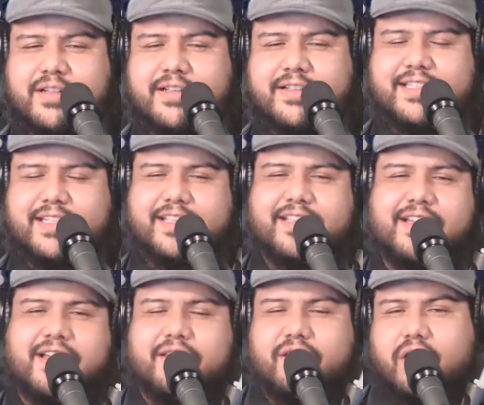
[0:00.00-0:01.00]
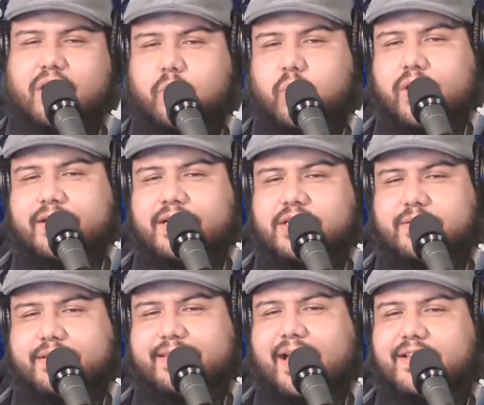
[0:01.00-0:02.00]
See, there are
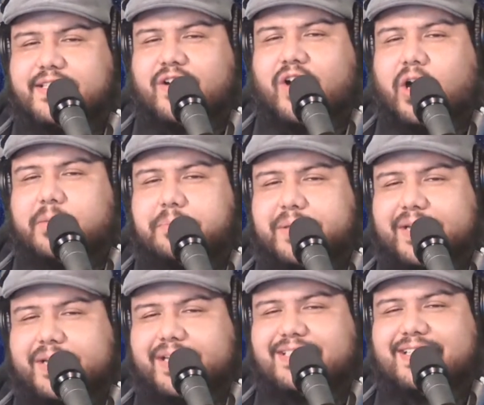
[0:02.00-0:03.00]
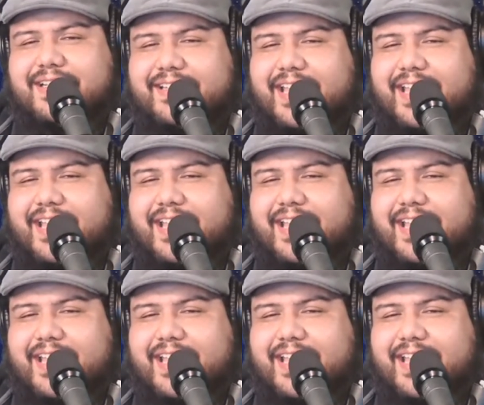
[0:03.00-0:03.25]
100,000 heartbeats in a day,